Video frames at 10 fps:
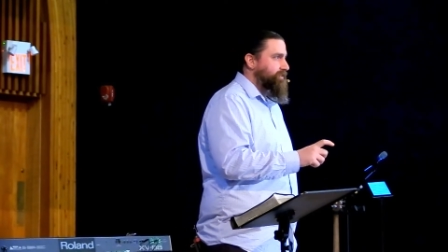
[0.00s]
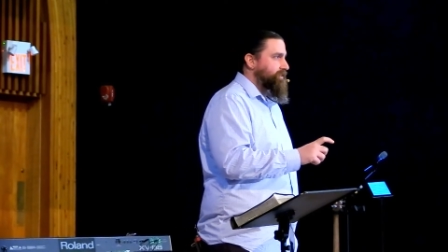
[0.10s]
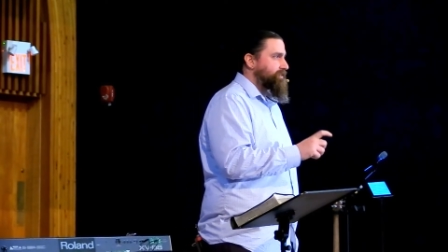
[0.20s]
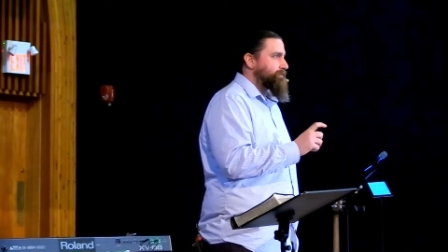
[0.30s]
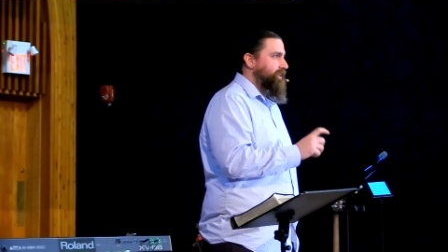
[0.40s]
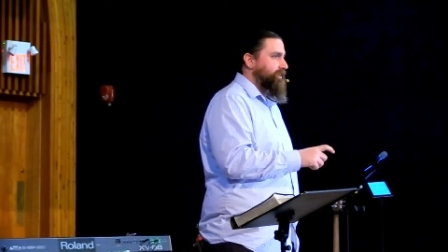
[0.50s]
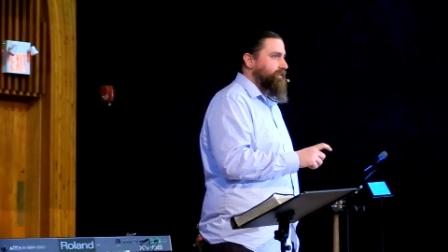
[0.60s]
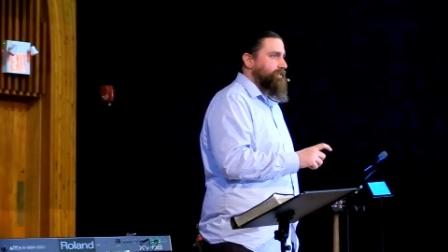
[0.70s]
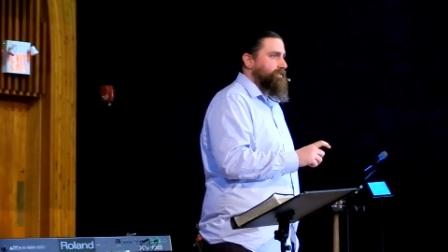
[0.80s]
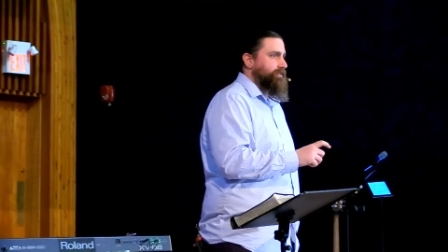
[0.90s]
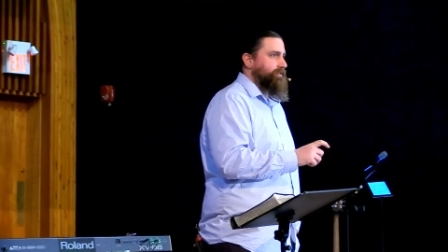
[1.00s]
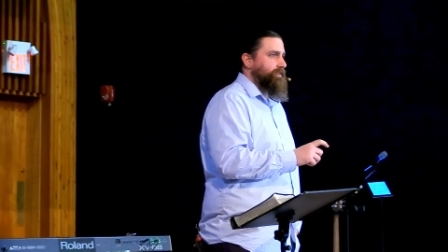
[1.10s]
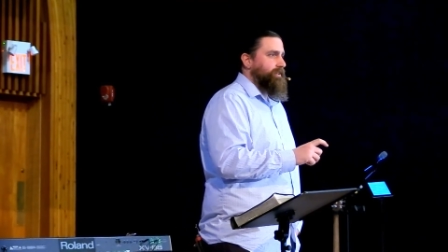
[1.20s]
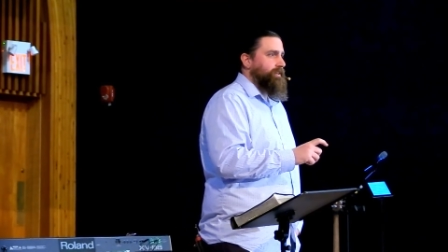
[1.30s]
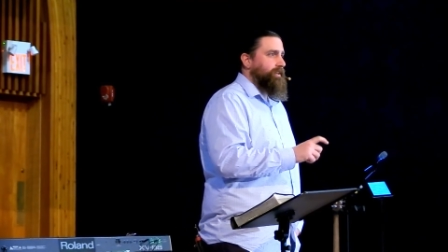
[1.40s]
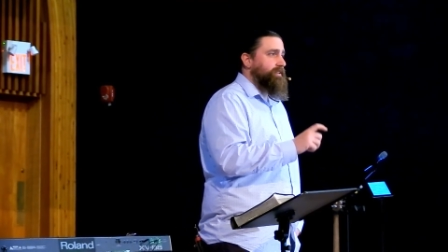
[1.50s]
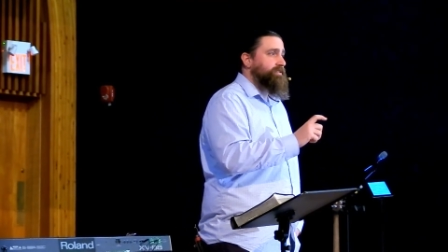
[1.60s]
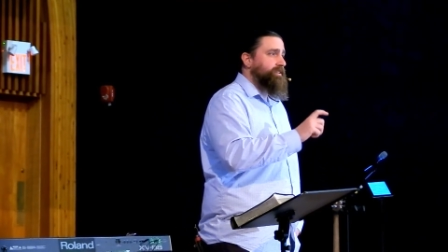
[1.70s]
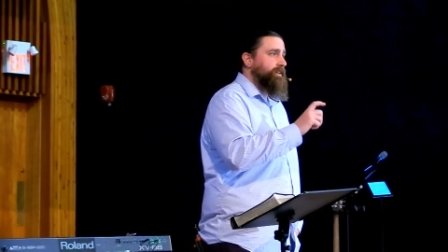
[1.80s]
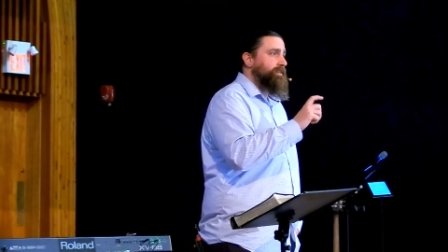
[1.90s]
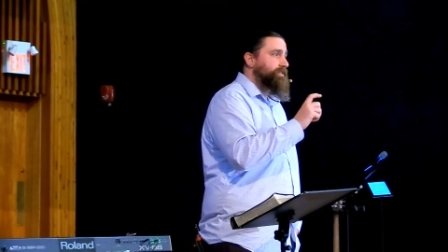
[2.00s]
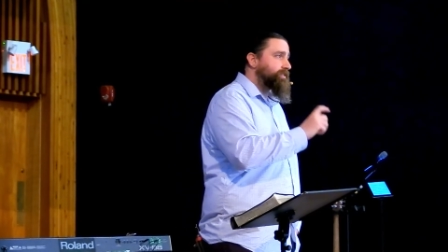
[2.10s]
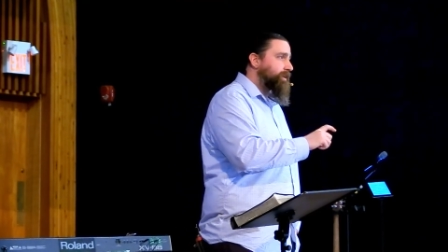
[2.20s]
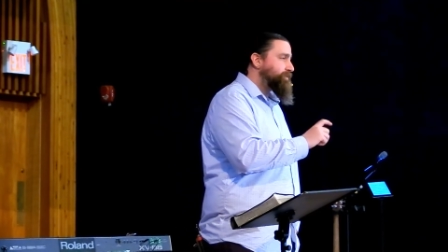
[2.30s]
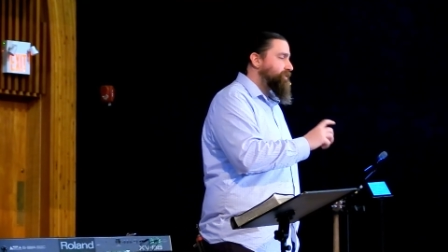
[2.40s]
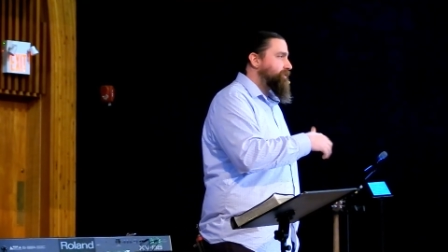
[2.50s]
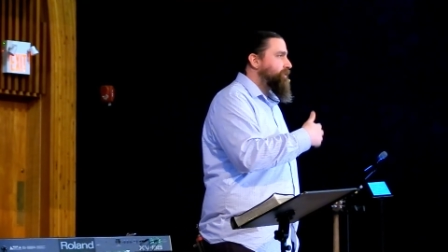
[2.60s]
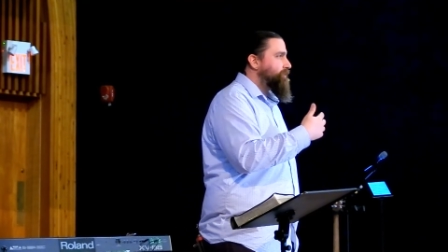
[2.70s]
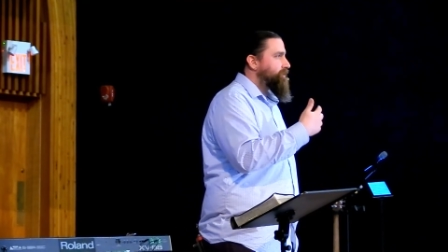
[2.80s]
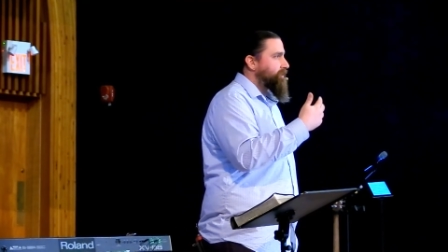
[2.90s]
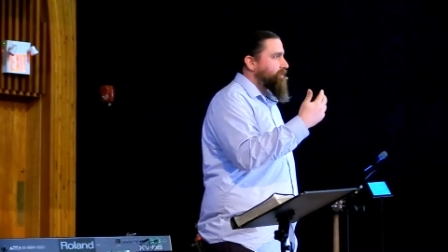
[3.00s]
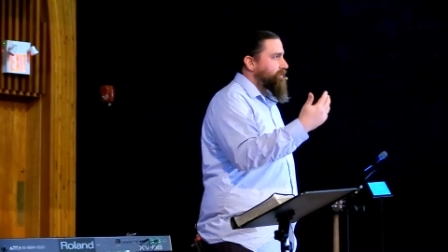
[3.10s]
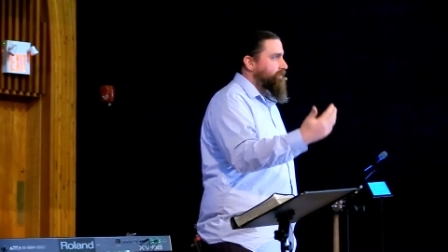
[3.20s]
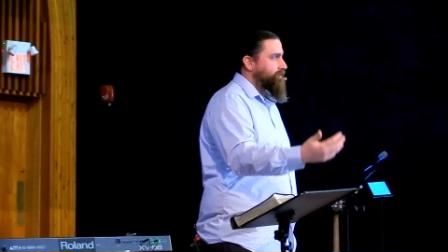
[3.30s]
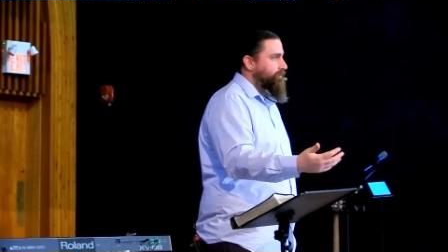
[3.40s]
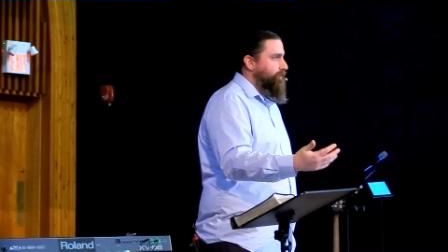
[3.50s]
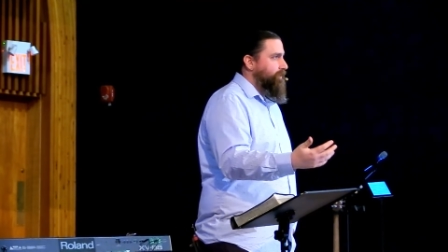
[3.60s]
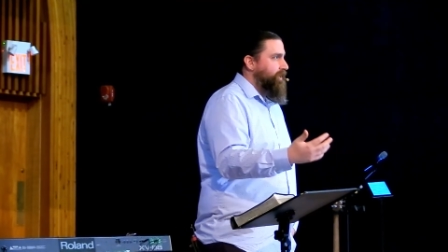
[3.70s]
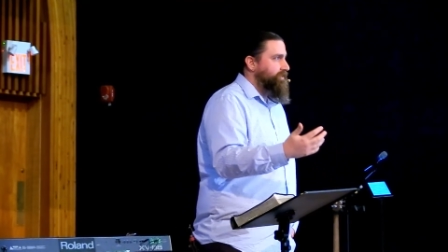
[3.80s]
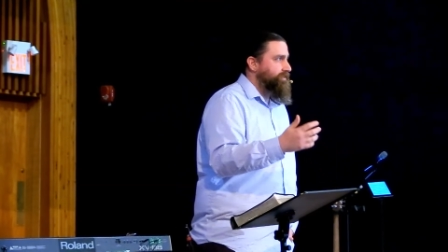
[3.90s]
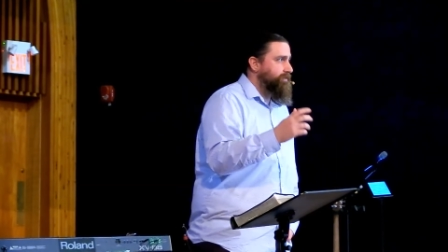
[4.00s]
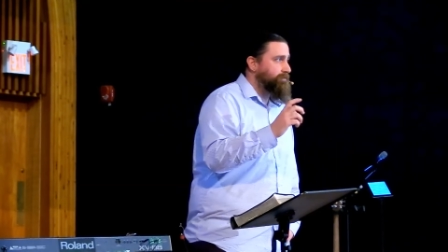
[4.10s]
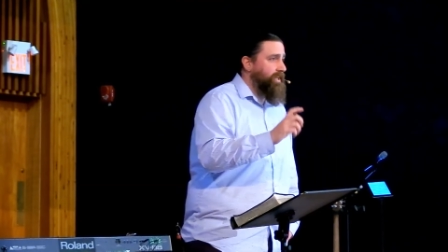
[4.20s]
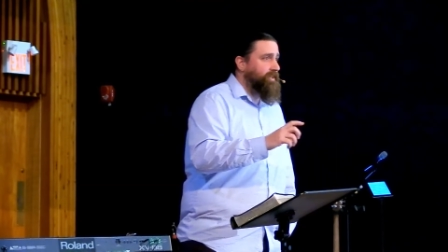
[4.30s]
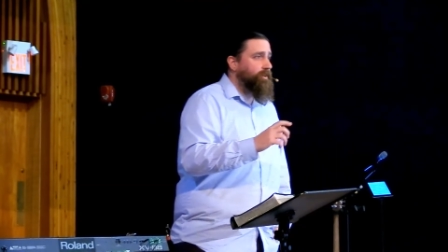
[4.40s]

is meaningless. His substitution for us, making